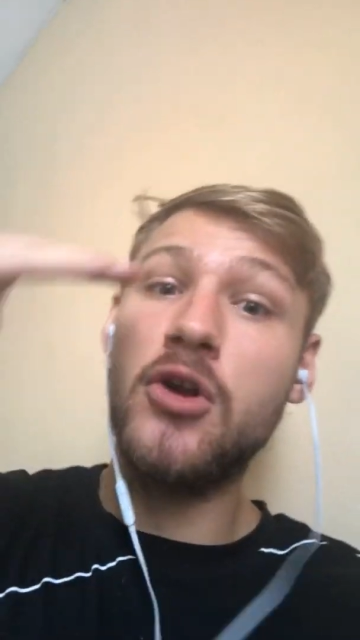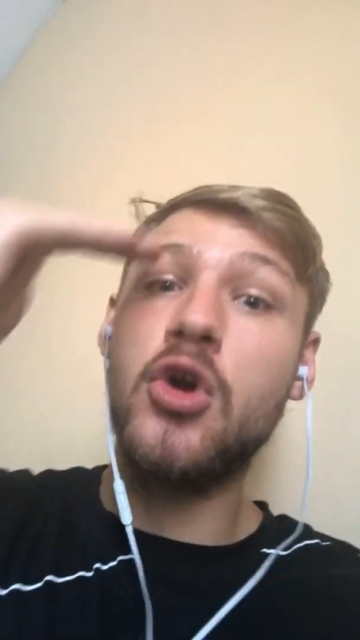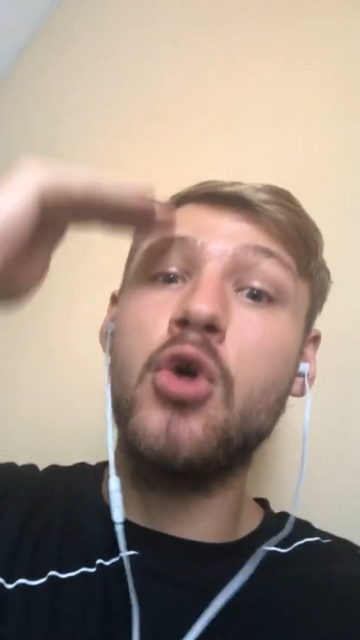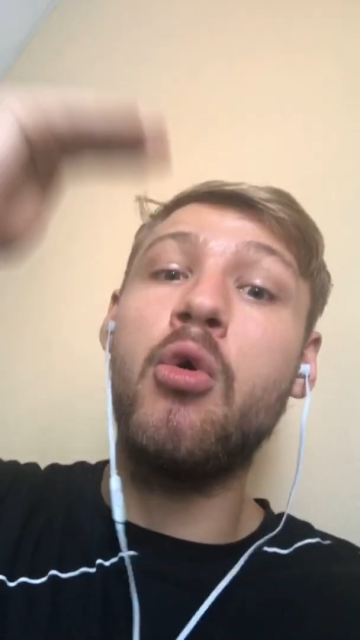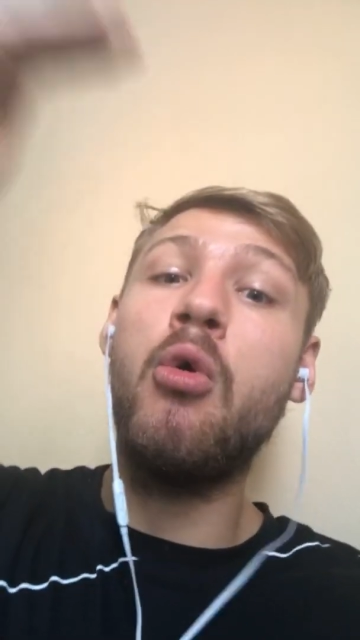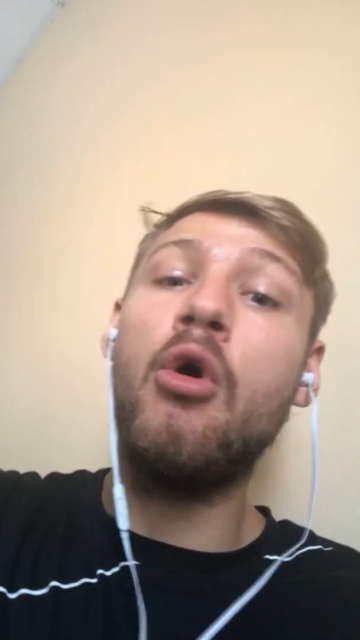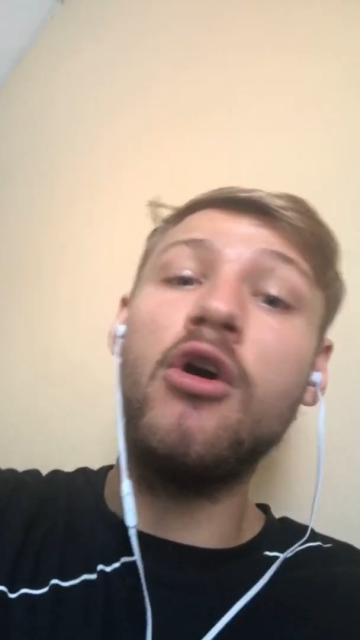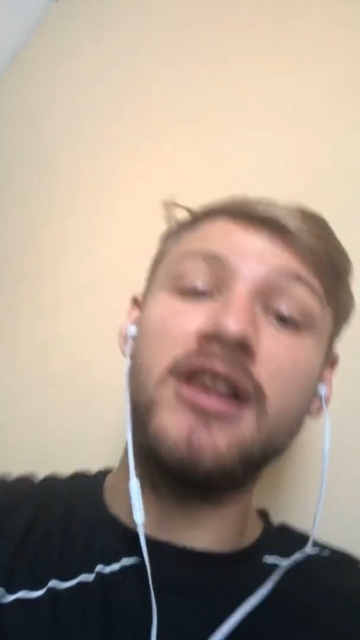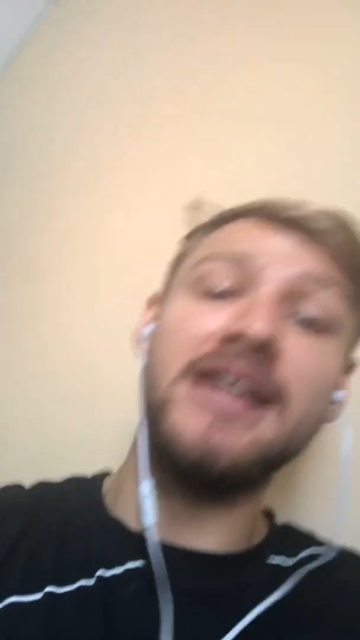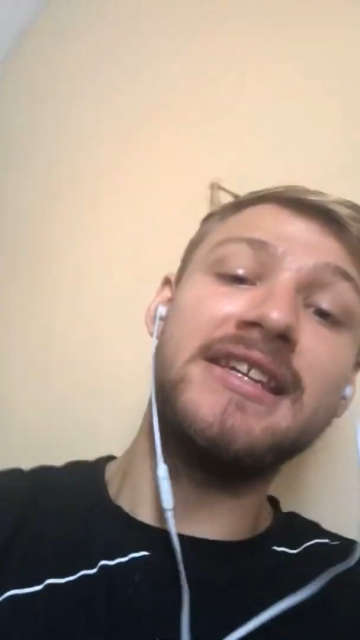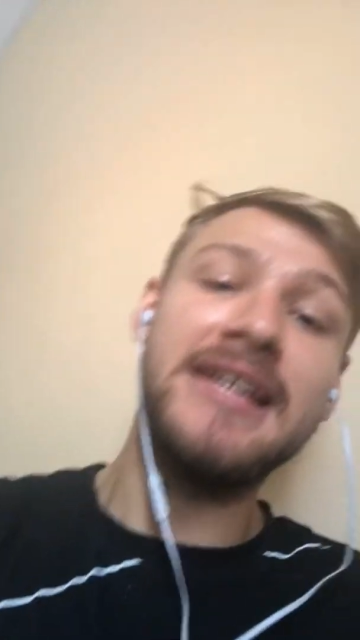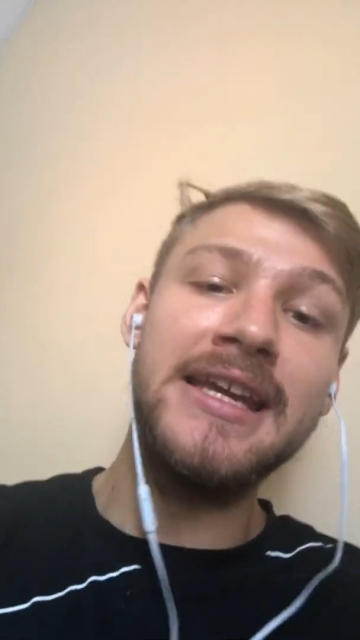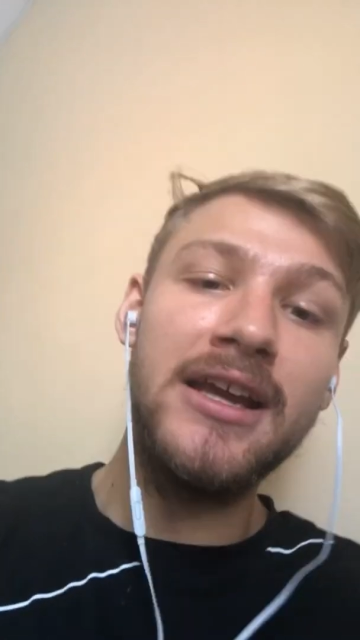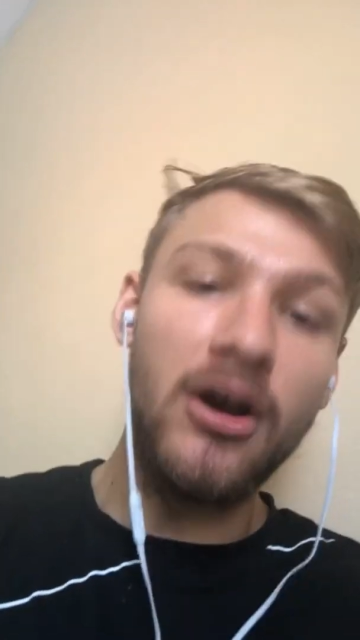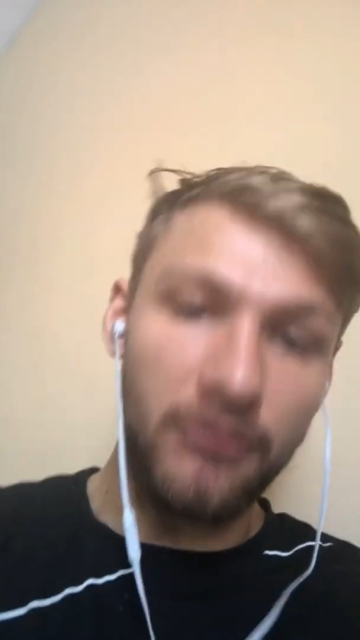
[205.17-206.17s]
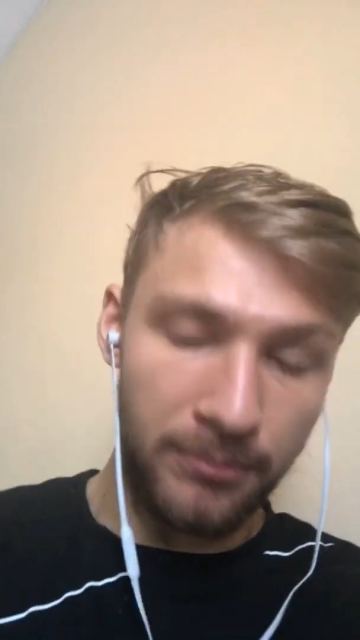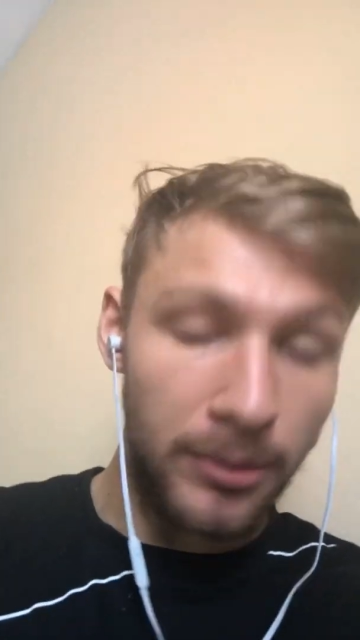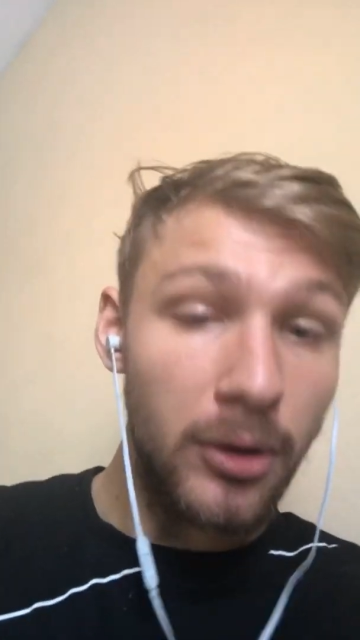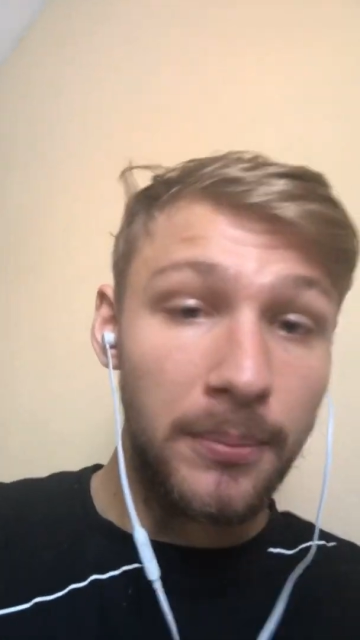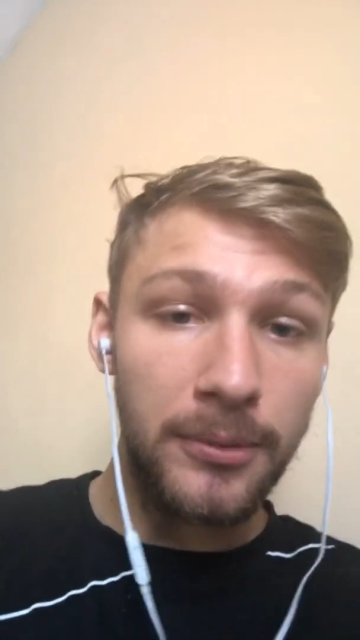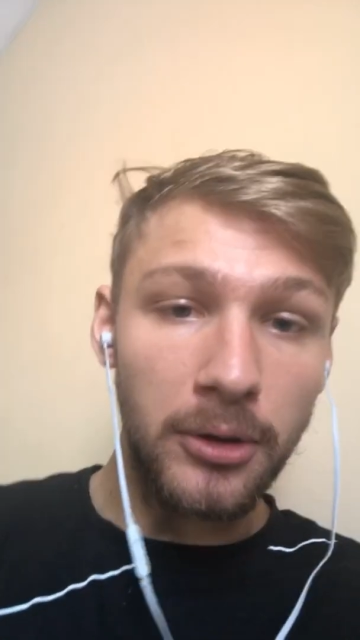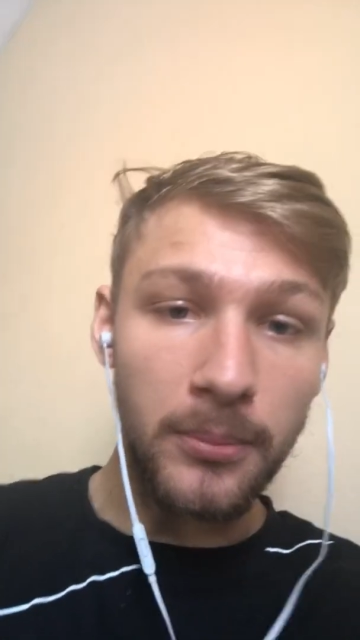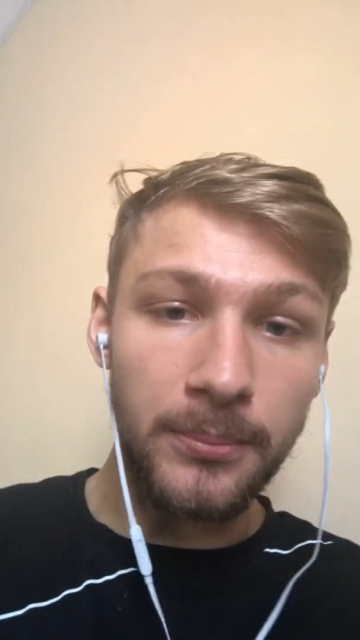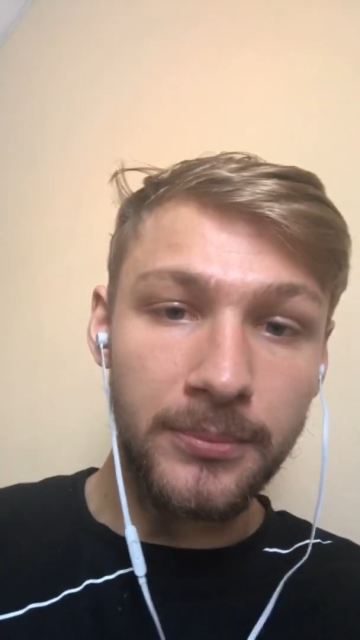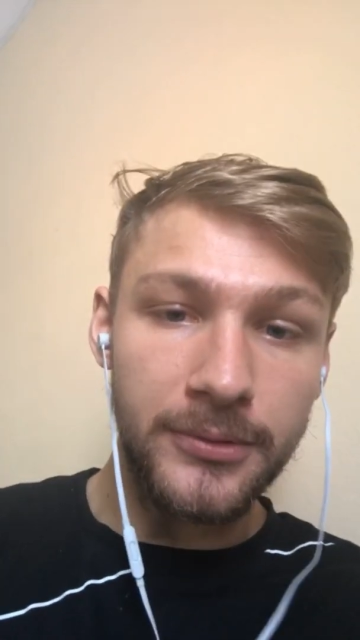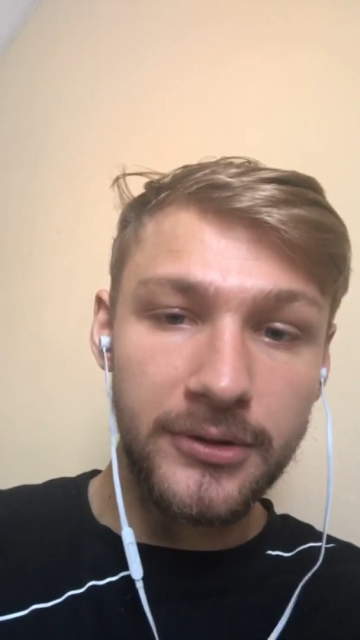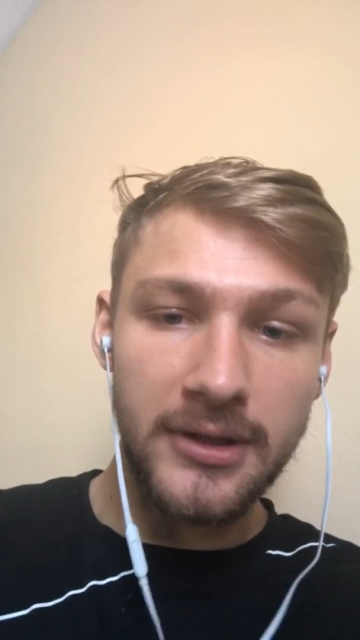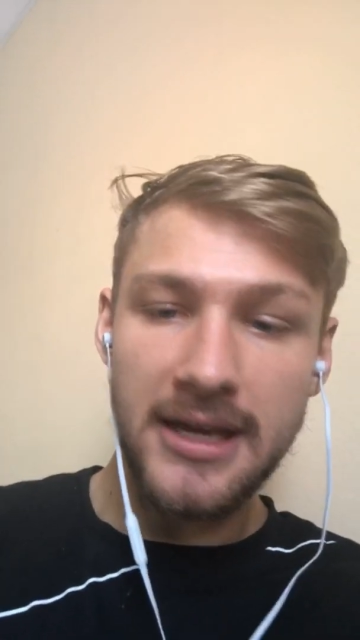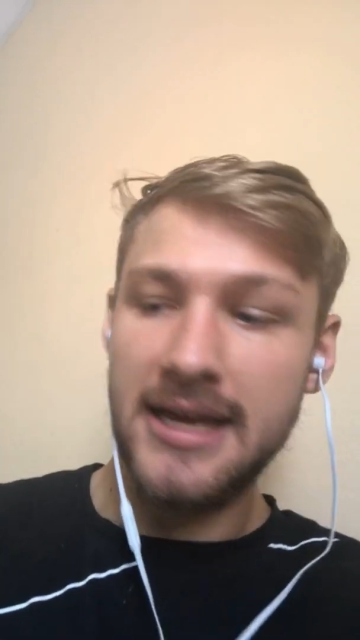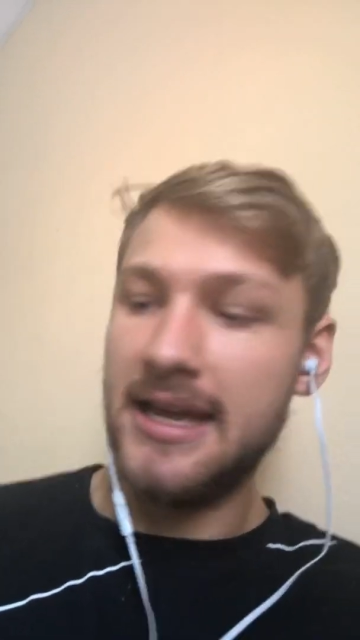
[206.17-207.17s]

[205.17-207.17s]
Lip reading: quality of problems.